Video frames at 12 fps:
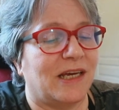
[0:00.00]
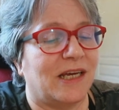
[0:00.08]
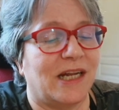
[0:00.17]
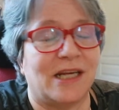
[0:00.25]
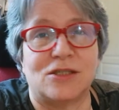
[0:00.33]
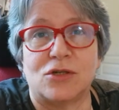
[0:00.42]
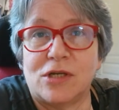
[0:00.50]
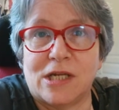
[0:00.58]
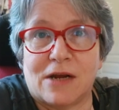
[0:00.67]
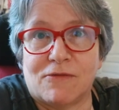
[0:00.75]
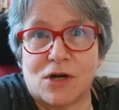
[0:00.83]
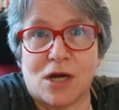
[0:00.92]
I can answer. You
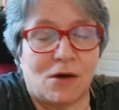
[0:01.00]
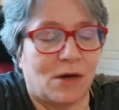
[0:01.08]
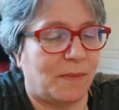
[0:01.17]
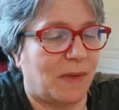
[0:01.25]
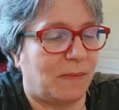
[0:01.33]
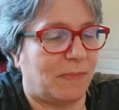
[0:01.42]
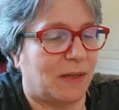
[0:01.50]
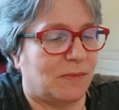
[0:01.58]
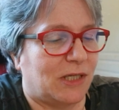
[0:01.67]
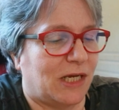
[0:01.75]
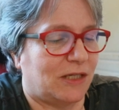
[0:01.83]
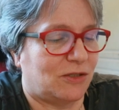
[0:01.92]
never know. I might be
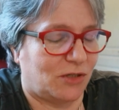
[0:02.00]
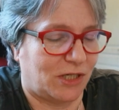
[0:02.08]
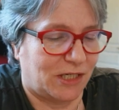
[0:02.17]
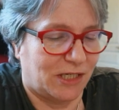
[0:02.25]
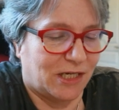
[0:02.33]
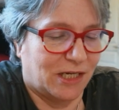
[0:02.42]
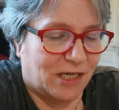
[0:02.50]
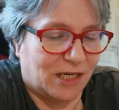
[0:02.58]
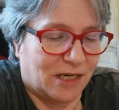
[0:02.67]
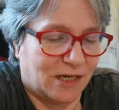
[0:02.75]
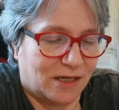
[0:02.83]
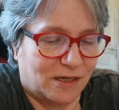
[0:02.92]
able to answer
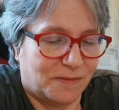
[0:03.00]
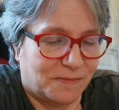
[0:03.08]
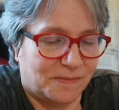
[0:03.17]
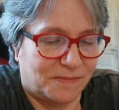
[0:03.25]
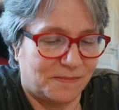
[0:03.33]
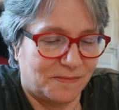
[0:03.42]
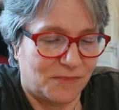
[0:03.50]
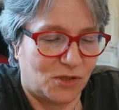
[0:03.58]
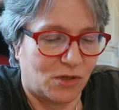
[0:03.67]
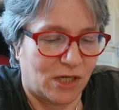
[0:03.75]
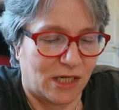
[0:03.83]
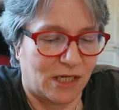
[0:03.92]
it. Um,
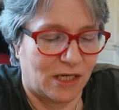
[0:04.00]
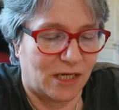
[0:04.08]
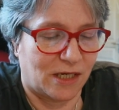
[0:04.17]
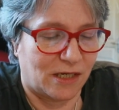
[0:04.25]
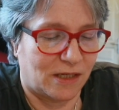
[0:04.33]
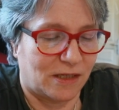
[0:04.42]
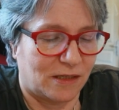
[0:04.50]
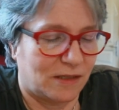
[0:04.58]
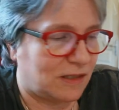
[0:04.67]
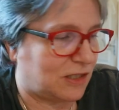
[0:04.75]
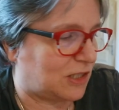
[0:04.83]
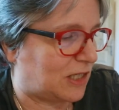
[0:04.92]
you can uh,
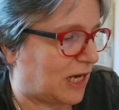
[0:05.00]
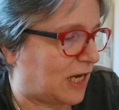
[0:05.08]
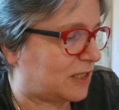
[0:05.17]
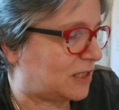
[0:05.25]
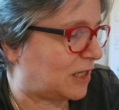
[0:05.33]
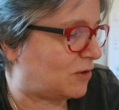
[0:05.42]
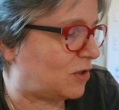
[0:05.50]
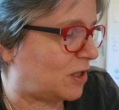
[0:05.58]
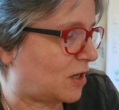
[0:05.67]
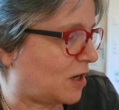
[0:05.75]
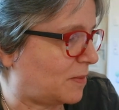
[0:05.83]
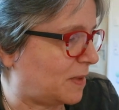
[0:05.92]
just ask down in
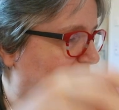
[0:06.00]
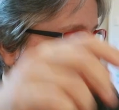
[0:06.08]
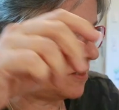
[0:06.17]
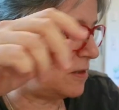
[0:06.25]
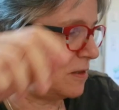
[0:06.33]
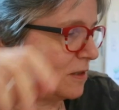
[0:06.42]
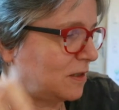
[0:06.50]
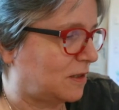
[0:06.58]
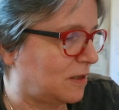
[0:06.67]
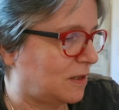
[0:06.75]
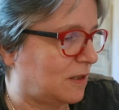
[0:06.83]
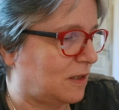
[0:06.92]
the comments,
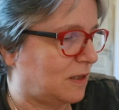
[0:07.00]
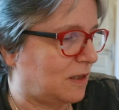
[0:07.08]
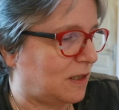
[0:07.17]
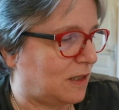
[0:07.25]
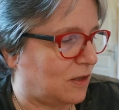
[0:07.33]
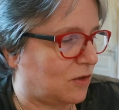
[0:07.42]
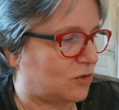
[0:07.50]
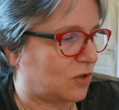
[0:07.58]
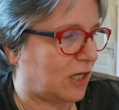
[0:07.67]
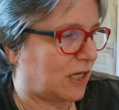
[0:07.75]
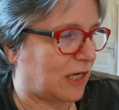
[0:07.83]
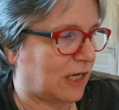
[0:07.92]
and I'll
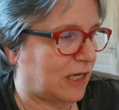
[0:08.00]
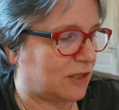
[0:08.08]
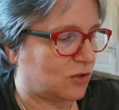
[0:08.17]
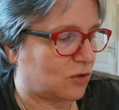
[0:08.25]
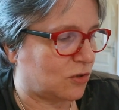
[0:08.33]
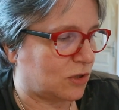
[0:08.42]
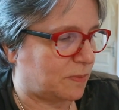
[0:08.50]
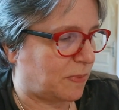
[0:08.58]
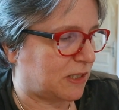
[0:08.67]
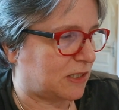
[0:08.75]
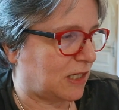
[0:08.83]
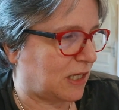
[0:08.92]
try to answer as
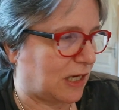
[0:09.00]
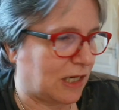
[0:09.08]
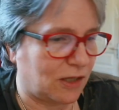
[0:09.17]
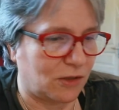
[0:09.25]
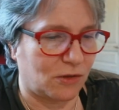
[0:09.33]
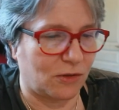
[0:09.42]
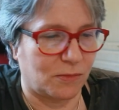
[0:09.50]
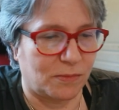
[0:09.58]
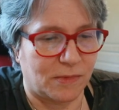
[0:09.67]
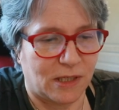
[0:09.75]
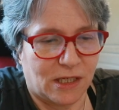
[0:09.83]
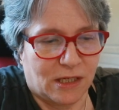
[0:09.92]
best I can. Or
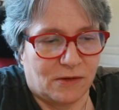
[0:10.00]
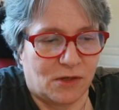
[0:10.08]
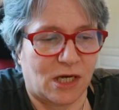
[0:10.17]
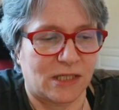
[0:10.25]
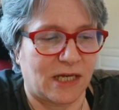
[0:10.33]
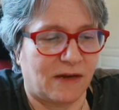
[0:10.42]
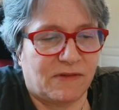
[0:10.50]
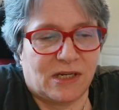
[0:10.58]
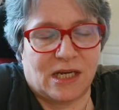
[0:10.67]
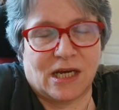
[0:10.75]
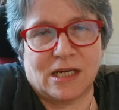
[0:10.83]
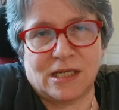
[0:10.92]
you guys have
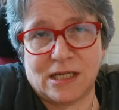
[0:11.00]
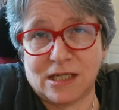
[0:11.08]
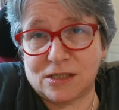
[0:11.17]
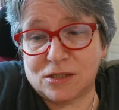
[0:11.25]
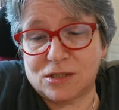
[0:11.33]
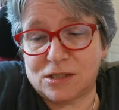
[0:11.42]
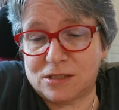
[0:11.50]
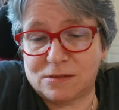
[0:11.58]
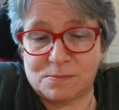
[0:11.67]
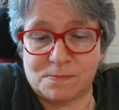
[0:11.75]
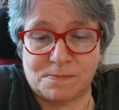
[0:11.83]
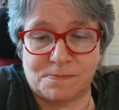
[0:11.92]
any ideas?
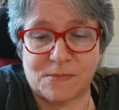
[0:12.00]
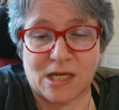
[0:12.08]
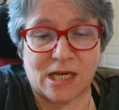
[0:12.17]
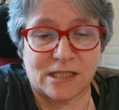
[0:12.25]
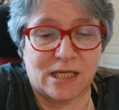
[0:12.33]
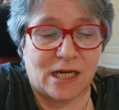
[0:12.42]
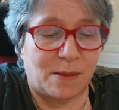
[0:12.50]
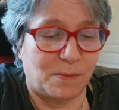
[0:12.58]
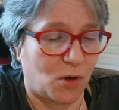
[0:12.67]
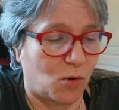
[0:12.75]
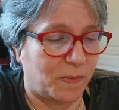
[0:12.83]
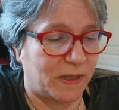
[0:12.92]
Like I said,
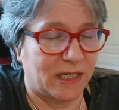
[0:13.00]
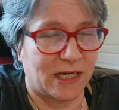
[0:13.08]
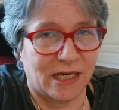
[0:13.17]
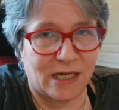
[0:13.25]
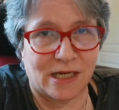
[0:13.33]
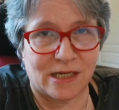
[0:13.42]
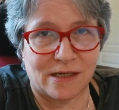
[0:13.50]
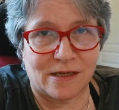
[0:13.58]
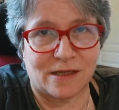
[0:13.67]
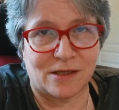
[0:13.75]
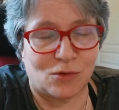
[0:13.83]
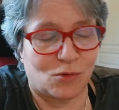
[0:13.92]
I'm hoping to get
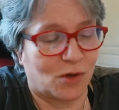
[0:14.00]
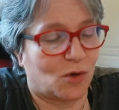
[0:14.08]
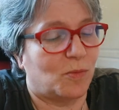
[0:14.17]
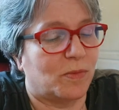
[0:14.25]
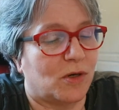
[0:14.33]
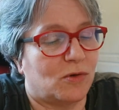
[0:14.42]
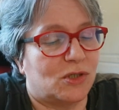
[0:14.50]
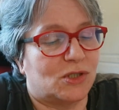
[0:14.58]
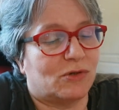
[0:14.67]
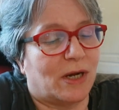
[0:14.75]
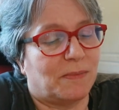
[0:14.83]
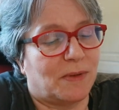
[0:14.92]
a, a little GoPro to
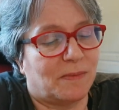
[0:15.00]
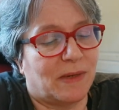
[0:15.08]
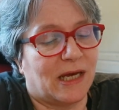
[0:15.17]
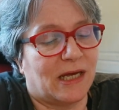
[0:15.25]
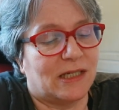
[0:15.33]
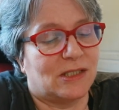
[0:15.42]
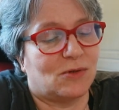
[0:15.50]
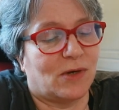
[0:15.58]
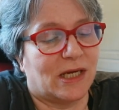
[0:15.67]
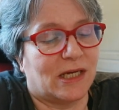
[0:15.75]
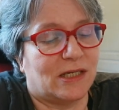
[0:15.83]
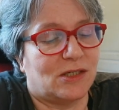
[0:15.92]
strap on my head so
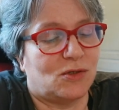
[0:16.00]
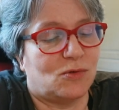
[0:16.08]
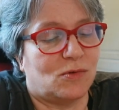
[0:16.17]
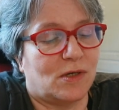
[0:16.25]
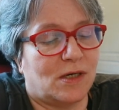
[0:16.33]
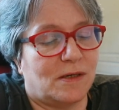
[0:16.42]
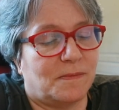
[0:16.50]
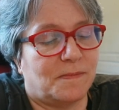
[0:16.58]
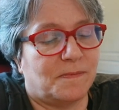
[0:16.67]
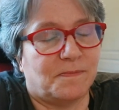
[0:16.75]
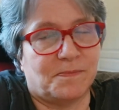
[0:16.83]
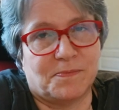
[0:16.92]
I can do um,